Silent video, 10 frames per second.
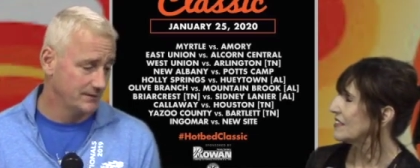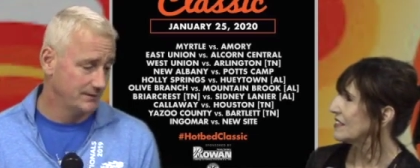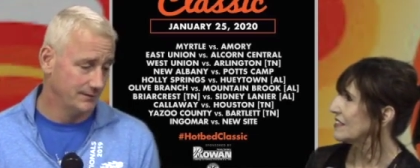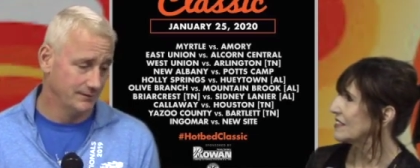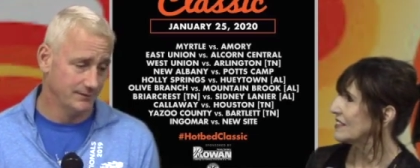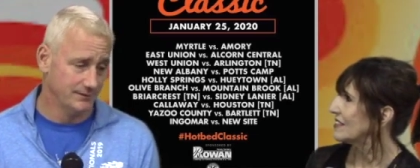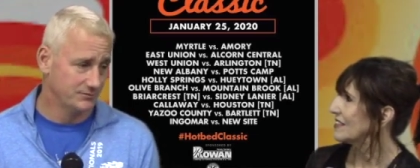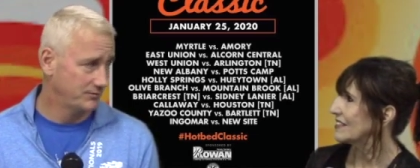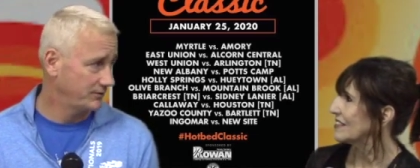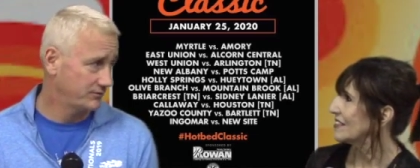Speaker 1: uh, it's,
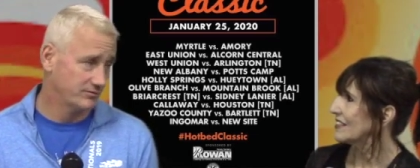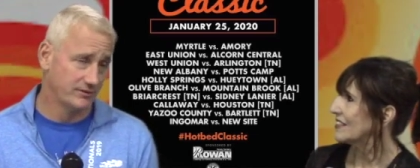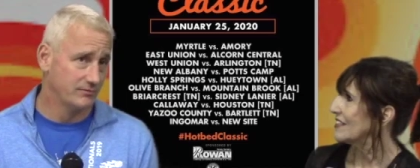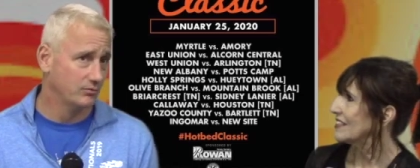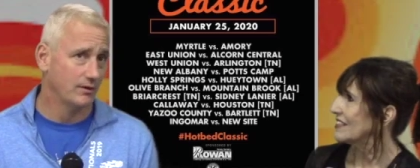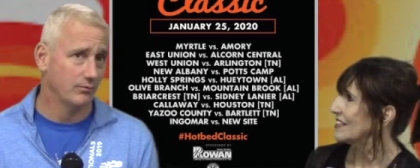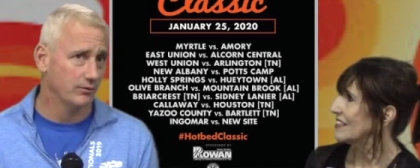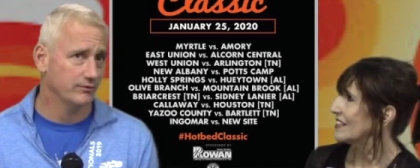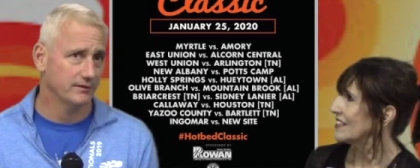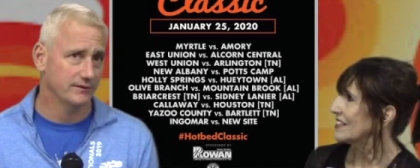it seems well
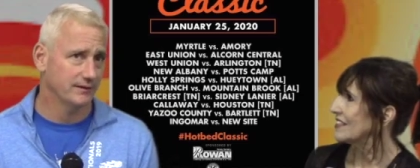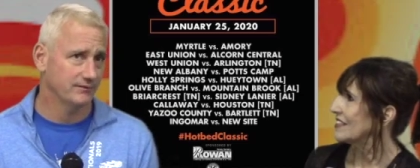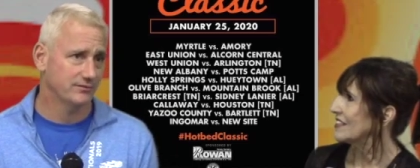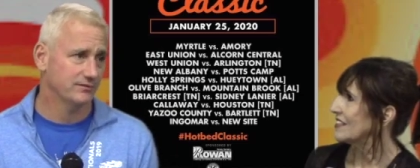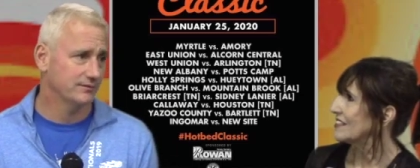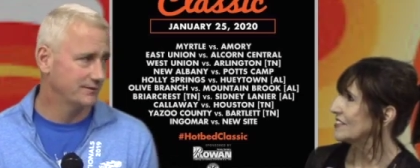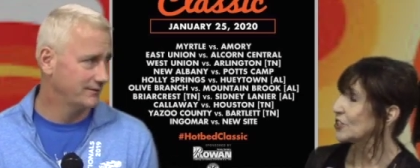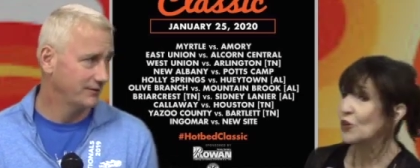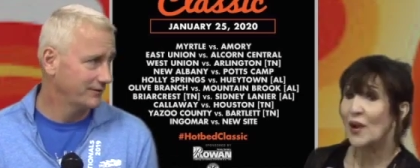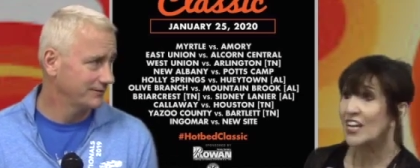worth it. It's, it's a
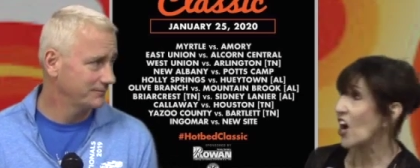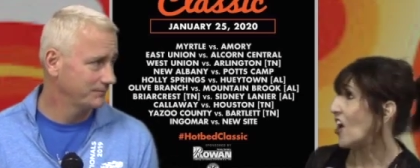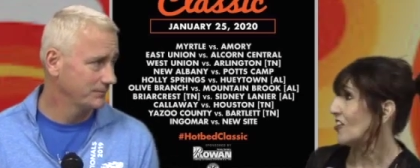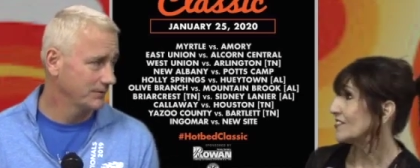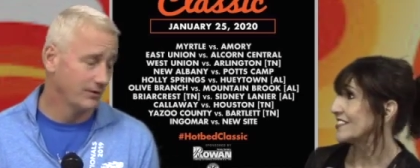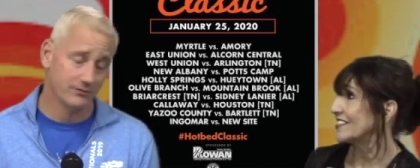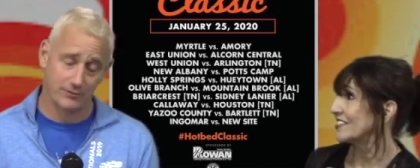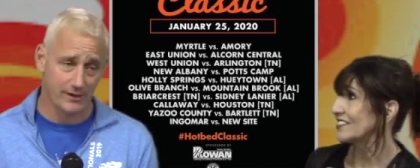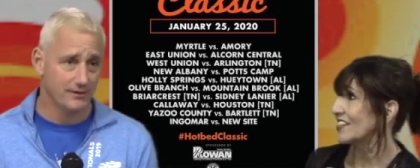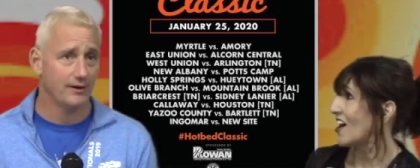only, great cause. Oh, it's a
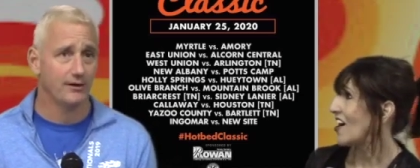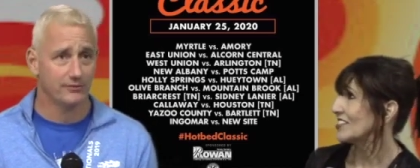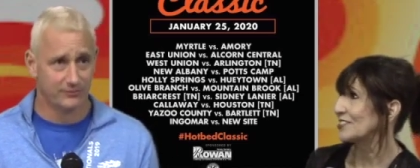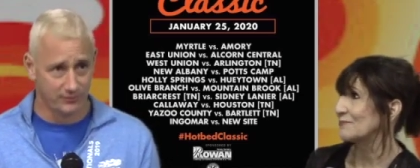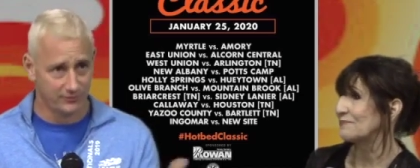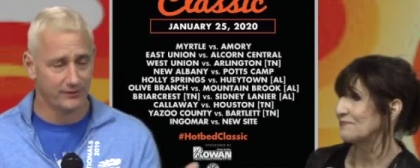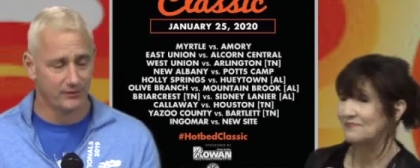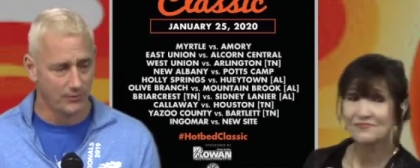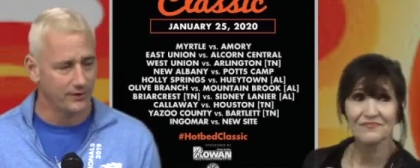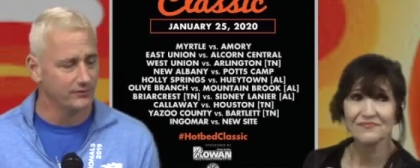great cause. Awesome. Certainly the
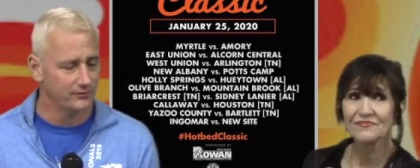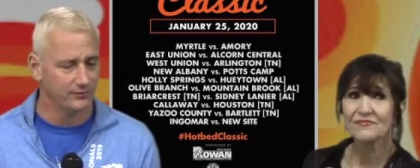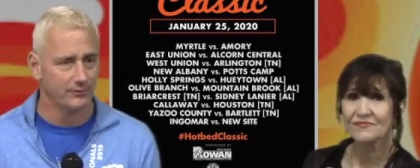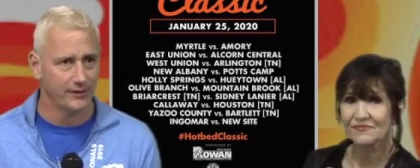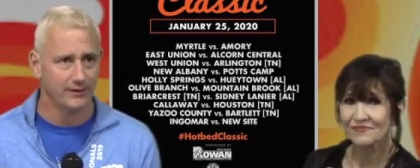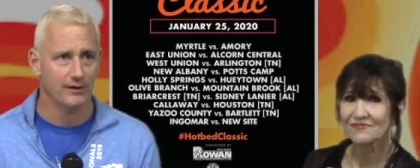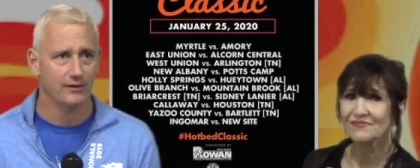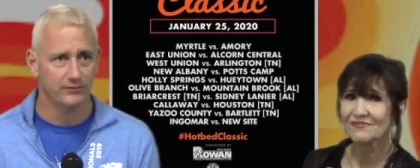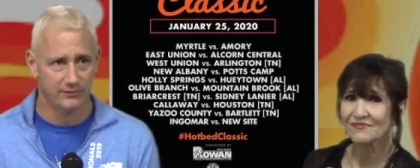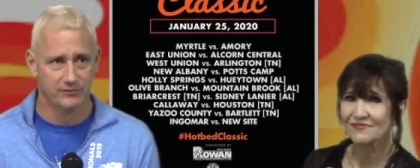Kiwanis is a great
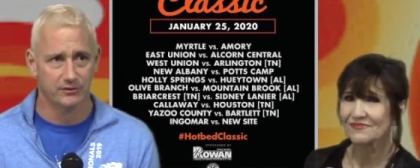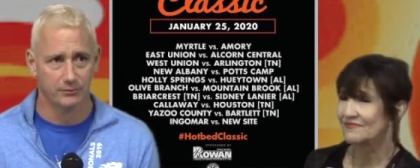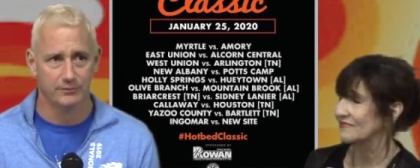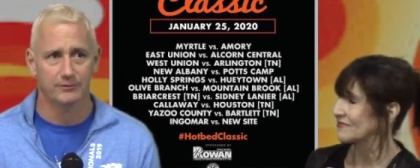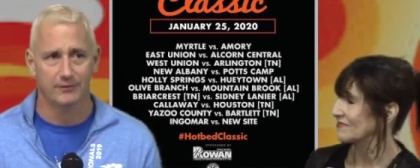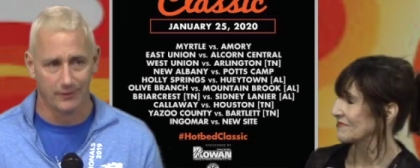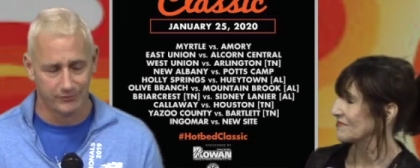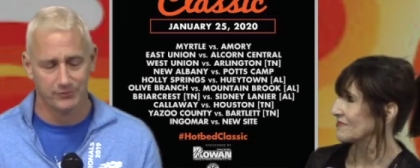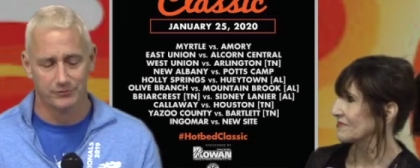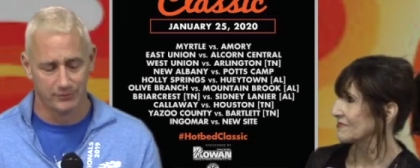cause. The children, our
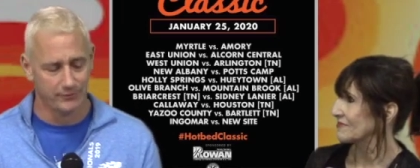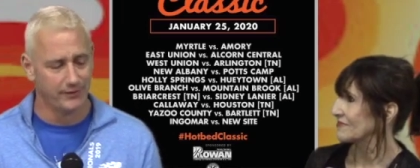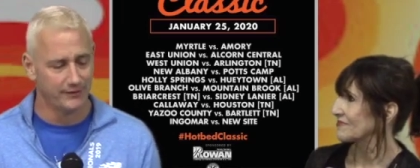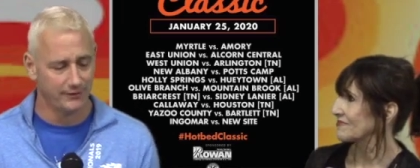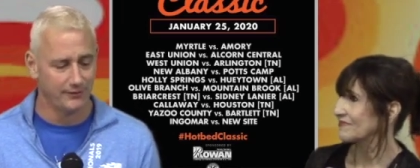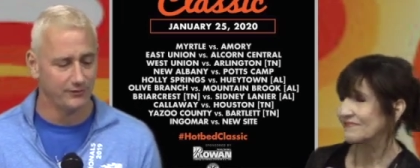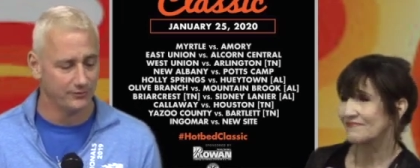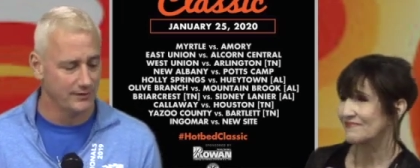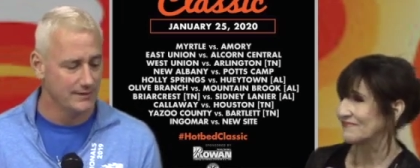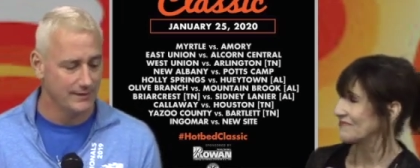future, a great
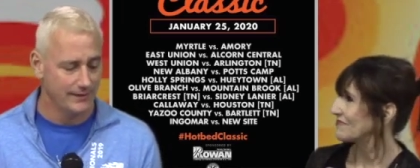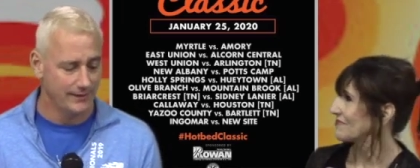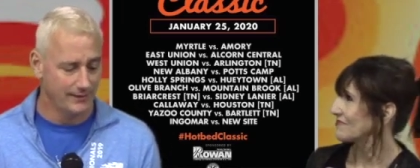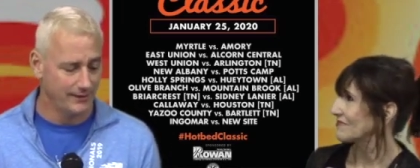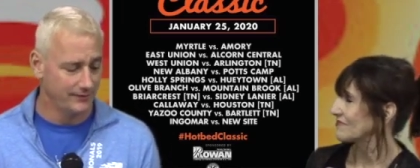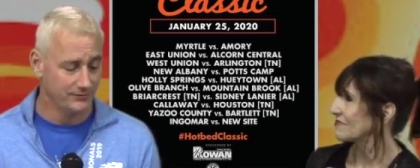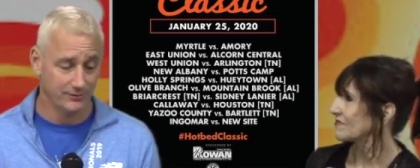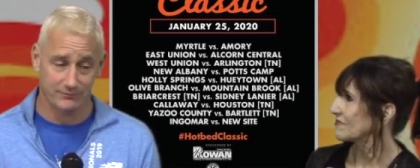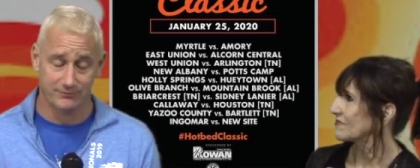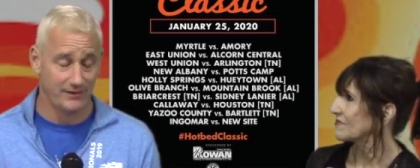cause. Uh, it's a
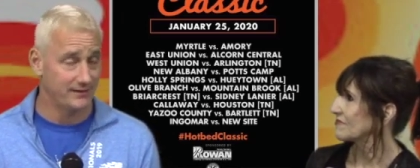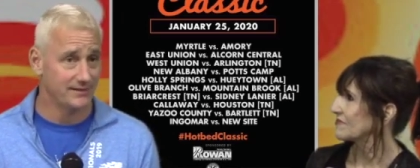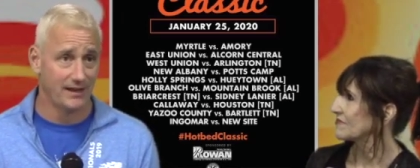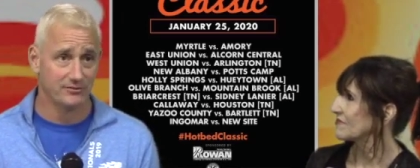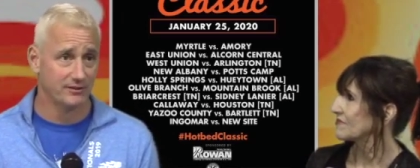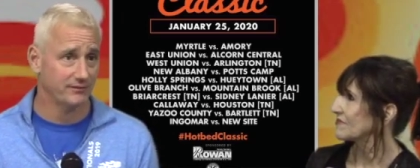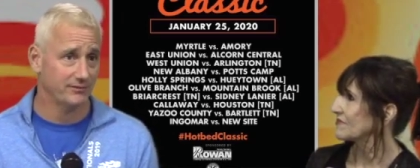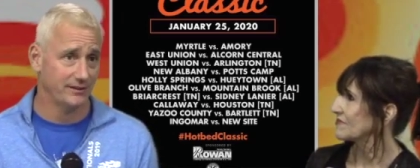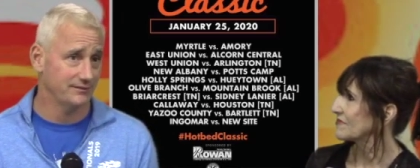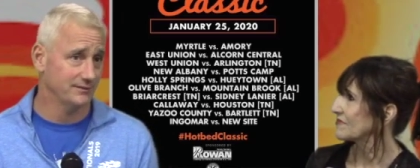fantastic
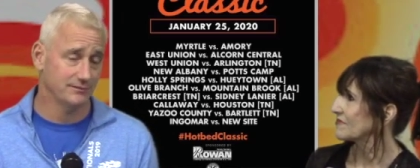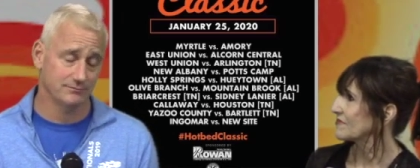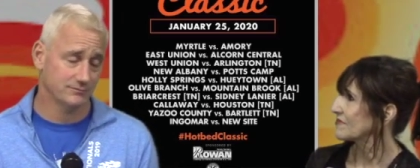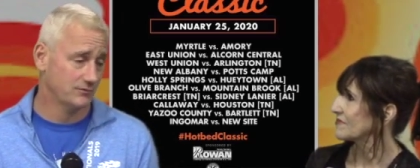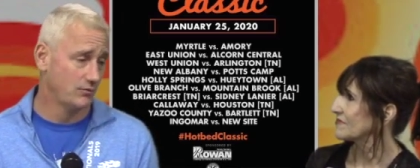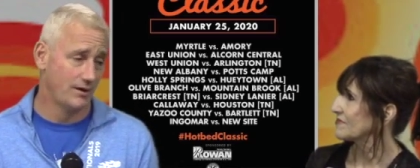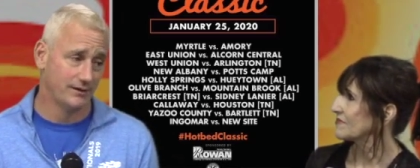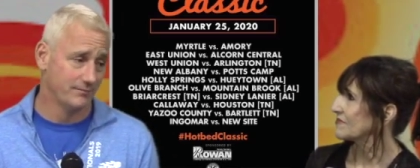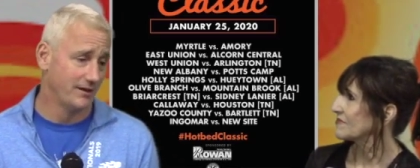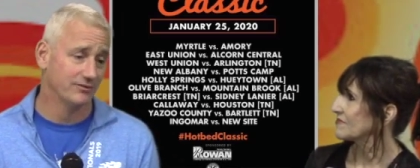event. You've
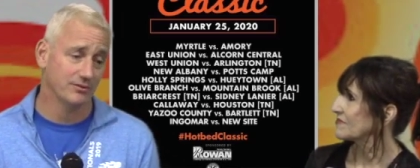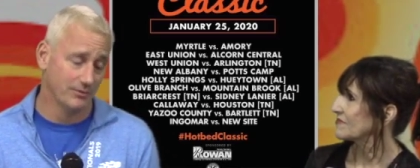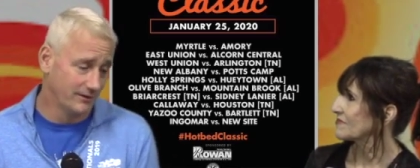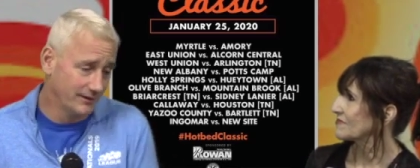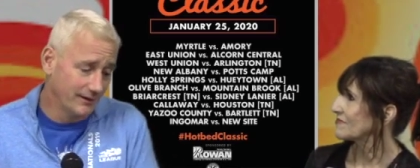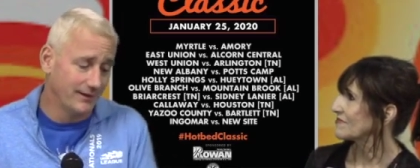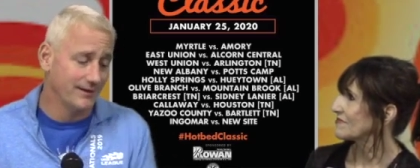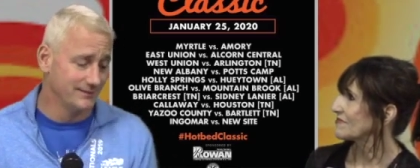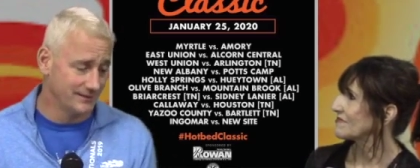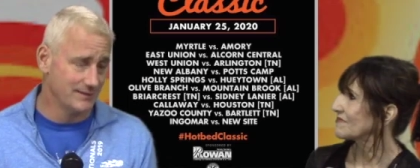quality basketball. Again, I
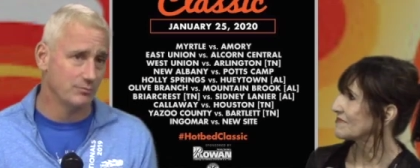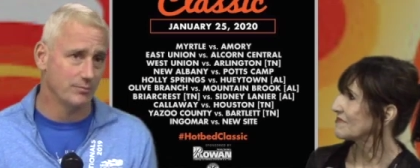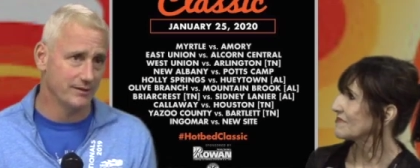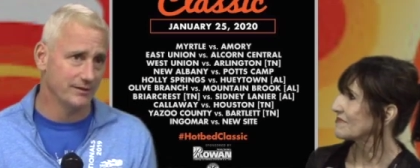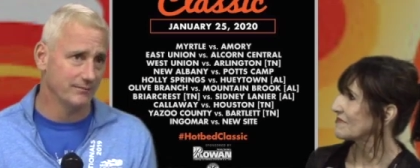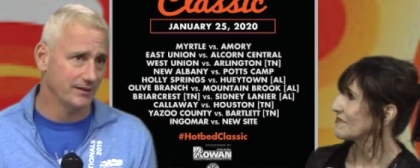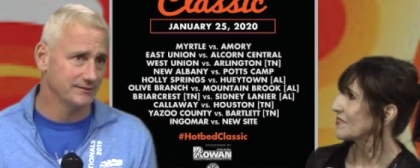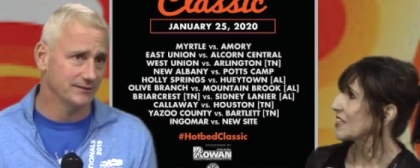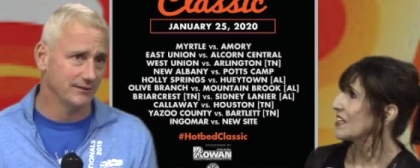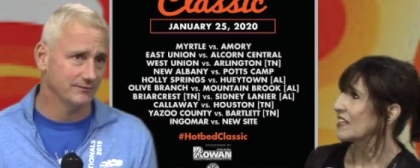hate to keep repeating
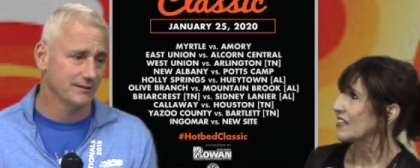myself,